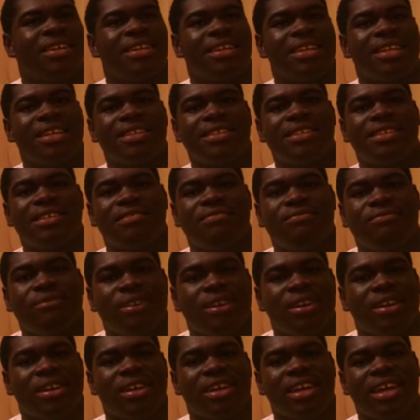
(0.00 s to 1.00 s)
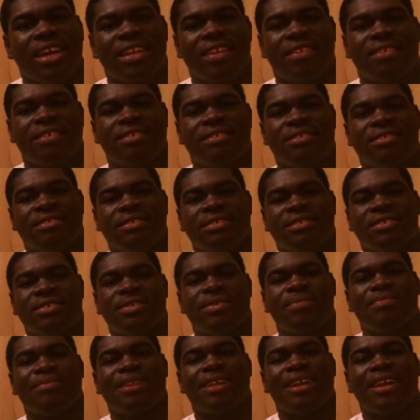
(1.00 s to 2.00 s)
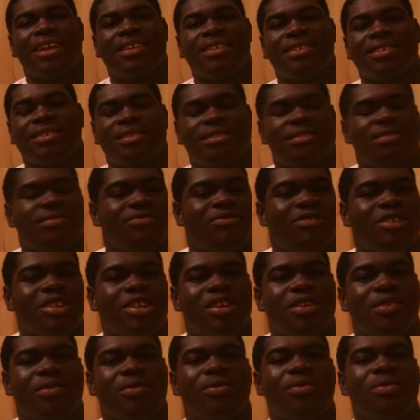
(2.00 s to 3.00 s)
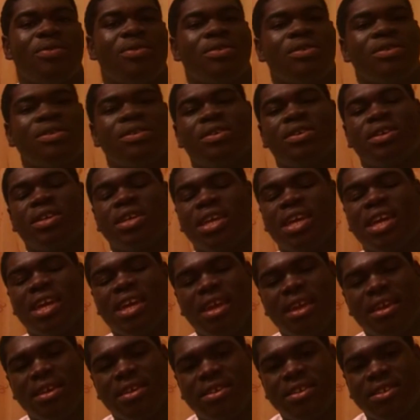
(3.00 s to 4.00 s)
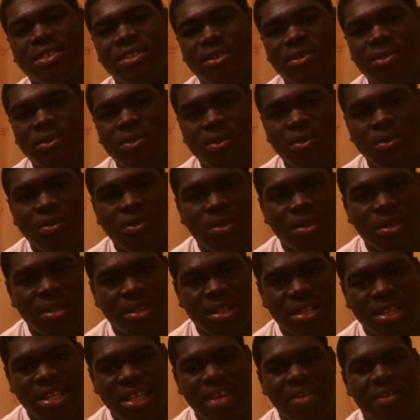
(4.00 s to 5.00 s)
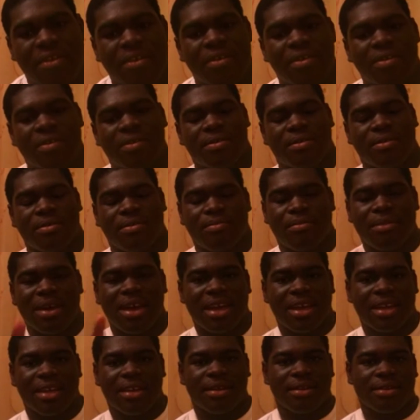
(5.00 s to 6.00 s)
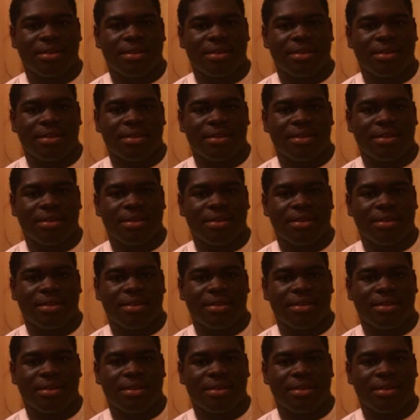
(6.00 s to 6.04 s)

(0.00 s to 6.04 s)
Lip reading: let's see if we can get some likes on this video. Okay, so later, bye.